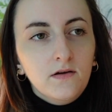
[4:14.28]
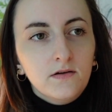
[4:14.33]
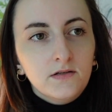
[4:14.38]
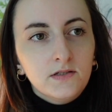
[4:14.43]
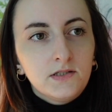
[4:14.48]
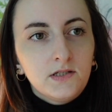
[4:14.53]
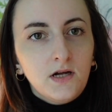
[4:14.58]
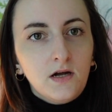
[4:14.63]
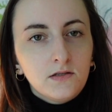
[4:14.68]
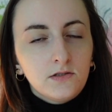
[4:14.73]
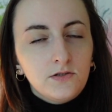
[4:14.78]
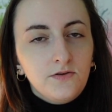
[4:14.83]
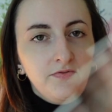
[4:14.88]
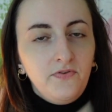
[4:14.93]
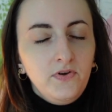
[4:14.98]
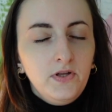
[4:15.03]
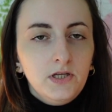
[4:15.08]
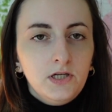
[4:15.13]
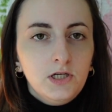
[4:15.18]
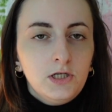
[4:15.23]
start to
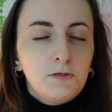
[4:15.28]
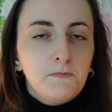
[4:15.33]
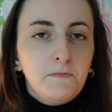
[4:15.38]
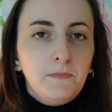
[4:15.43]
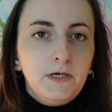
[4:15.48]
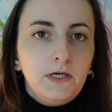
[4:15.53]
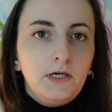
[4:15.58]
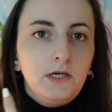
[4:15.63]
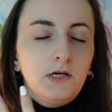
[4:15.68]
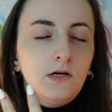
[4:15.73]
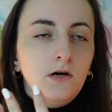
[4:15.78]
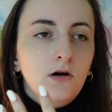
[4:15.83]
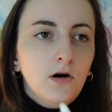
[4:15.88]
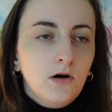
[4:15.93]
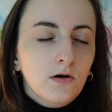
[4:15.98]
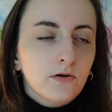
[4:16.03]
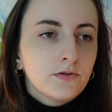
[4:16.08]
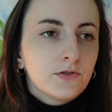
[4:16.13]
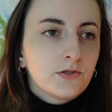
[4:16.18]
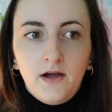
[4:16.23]
finish,
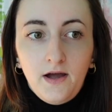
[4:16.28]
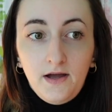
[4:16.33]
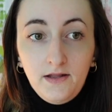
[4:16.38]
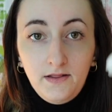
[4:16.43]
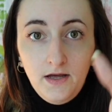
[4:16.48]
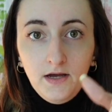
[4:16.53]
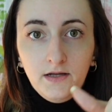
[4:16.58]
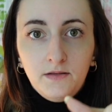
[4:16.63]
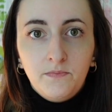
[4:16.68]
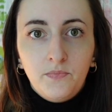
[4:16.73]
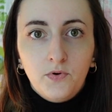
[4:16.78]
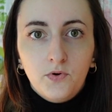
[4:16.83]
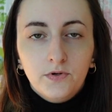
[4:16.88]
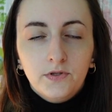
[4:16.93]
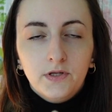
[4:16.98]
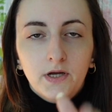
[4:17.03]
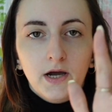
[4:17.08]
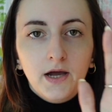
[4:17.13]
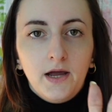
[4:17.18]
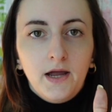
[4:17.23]
because at that
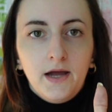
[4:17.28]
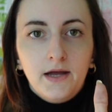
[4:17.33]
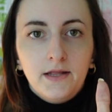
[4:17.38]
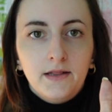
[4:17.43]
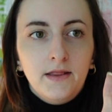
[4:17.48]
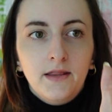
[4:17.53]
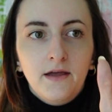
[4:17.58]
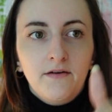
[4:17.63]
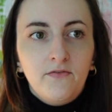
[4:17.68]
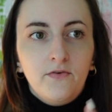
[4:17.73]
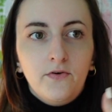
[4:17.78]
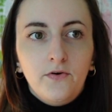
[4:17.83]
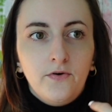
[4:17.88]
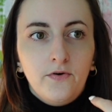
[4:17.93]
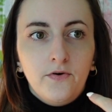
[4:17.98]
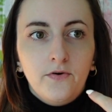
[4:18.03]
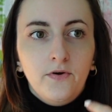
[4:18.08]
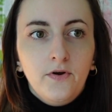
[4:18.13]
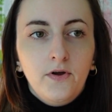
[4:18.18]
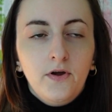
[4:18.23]
point I had
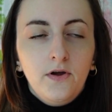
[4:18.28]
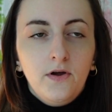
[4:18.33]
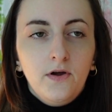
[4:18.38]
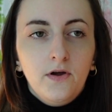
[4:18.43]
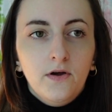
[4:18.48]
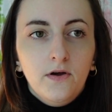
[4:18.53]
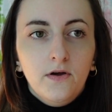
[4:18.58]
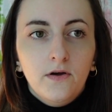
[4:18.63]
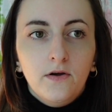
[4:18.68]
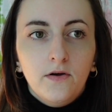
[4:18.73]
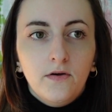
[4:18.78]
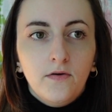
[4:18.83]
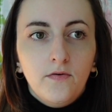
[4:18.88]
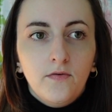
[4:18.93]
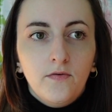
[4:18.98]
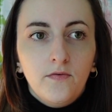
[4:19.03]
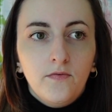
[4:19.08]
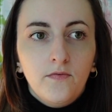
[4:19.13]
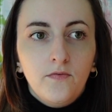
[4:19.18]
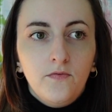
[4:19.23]
never
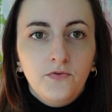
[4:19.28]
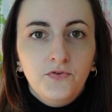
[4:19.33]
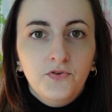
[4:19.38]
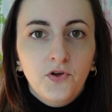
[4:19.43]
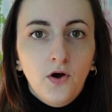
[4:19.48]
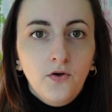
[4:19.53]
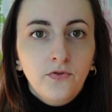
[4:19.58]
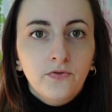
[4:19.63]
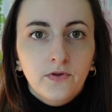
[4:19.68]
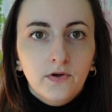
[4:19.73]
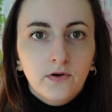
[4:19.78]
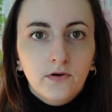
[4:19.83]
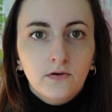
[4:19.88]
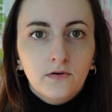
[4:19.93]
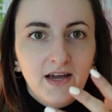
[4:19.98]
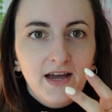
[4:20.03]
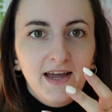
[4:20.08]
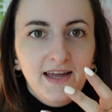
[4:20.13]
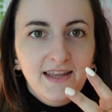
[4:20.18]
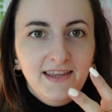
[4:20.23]
done
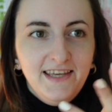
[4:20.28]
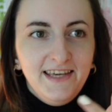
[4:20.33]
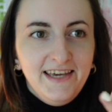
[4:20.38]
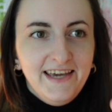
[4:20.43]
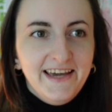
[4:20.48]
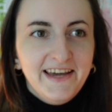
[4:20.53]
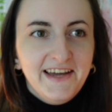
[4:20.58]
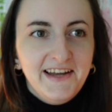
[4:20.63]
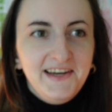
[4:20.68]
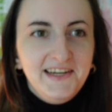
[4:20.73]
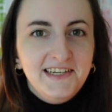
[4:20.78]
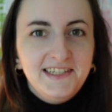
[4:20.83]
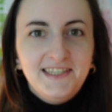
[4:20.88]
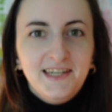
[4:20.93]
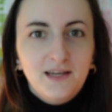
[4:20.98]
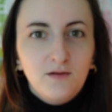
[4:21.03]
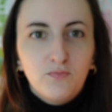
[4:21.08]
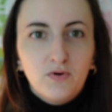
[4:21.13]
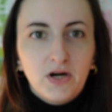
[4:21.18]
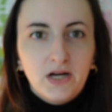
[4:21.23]
any
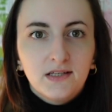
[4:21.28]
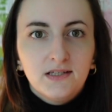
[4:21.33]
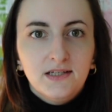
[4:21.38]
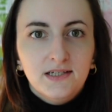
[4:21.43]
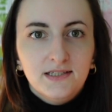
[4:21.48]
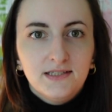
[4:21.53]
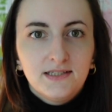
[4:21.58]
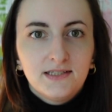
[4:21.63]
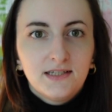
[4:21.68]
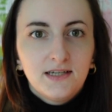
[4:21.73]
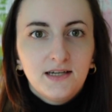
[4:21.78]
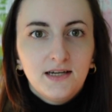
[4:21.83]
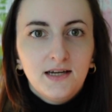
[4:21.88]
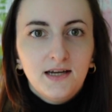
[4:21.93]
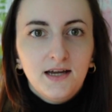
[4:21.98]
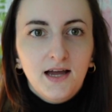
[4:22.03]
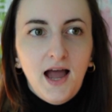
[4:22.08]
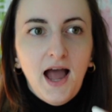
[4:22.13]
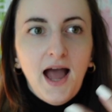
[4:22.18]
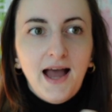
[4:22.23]
listening practice
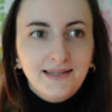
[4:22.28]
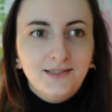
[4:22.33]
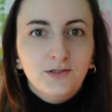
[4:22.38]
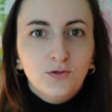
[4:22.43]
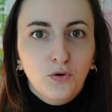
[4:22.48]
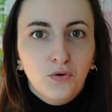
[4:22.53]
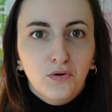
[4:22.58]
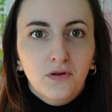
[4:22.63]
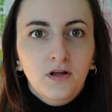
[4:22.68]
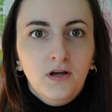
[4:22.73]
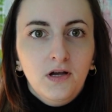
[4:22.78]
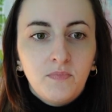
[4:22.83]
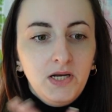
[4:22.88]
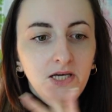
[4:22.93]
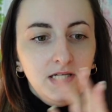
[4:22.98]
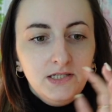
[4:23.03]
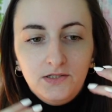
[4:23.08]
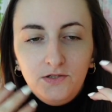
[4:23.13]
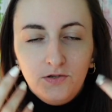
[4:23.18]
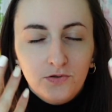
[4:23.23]
at all.
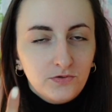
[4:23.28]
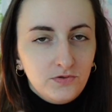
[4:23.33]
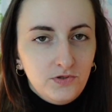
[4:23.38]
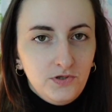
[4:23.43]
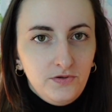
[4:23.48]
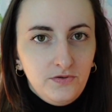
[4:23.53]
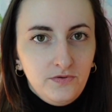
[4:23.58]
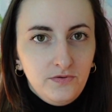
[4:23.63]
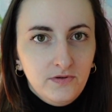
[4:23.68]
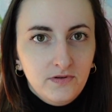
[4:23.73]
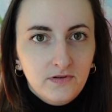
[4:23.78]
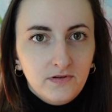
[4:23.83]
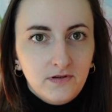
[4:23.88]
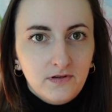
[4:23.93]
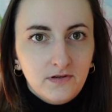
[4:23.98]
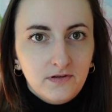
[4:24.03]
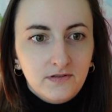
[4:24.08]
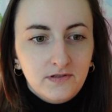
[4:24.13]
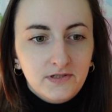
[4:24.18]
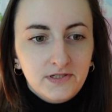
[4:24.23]
Please don't do
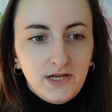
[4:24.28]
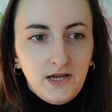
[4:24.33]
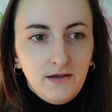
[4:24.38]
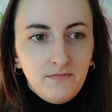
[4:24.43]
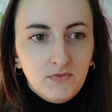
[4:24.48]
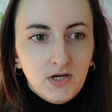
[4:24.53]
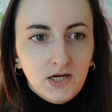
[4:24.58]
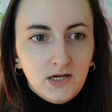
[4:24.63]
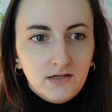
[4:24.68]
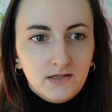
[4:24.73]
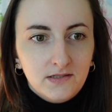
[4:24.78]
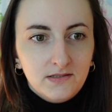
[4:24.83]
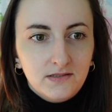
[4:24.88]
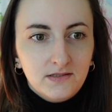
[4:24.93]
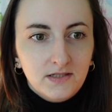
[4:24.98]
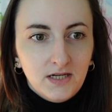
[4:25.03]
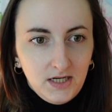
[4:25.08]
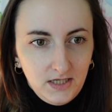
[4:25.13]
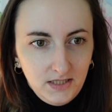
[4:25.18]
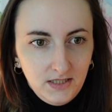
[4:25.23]
the same
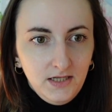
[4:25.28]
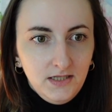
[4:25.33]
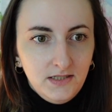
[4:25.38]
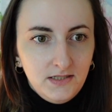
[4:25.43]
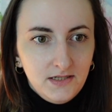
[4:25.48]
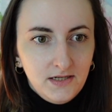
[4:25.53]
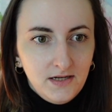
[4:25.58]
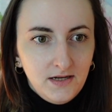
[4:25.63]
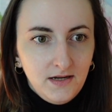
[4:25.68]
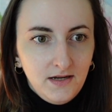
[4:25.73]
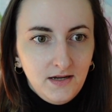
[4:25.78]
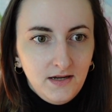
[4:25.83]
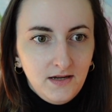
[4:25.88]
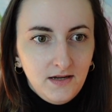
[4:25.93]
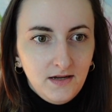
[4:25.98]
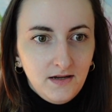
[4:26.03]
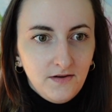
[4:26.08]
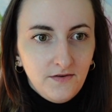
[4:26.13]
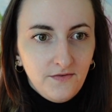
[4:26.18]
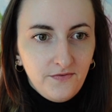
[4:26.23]
as I did,
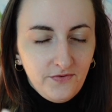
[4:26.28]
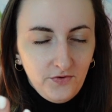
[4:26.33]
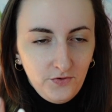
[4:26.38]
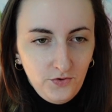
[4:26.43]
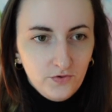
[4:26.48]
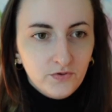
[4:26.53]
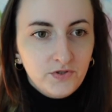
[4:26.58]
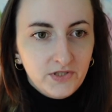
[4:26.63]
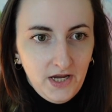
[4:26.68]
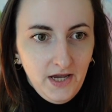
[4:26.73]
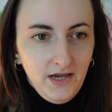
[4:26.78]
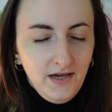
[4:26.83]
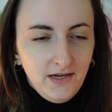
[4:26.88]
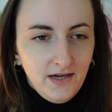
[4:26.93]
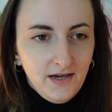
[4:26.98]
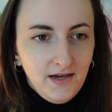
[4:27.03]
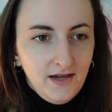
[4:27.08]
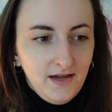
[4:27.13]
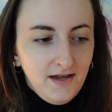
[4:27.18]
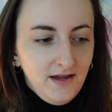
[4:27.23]
for your
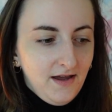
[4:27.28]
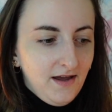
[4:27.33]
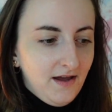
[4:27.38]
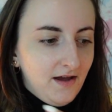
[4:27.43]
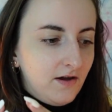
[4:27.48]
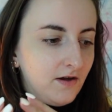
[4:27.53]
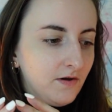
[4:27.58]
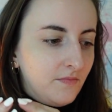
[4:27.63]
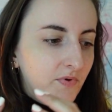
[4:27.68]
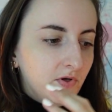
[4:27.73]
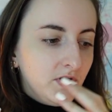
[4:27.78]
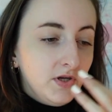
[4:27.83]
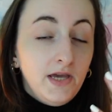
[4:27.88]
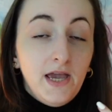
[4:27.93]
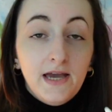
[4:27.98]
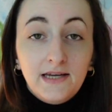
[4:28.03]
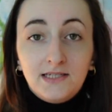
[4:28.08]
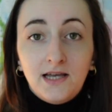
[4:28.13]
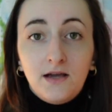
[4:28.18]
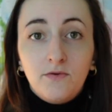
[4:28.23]
sake. But
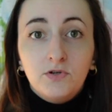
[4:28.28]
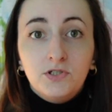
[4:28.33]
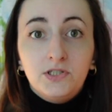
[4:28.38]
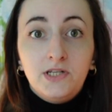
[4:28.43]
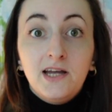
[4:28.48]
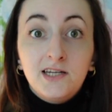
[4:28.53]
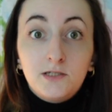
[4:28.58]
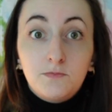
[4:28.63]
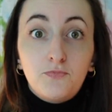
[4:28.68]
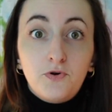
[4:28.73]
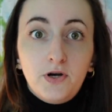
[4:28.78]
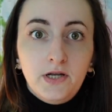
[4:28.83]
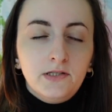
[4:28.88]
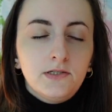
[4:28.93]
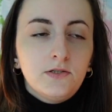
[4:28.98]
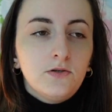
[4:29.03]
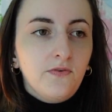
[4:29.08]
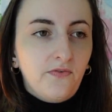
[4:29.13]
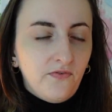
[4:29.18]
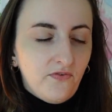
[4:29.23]
yes, I was
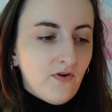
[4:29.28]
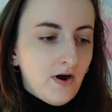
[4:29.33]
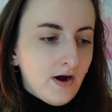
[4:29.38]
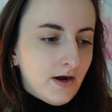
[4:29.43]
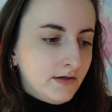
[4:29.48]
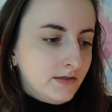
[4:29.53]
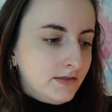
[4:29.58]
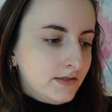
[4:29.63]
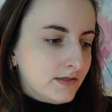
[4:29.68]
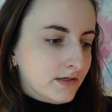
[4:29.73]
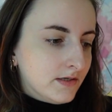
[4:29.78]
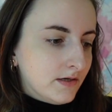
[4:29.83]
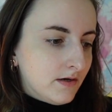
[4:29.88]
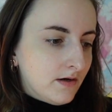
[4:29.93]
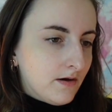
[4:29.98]
desperate to find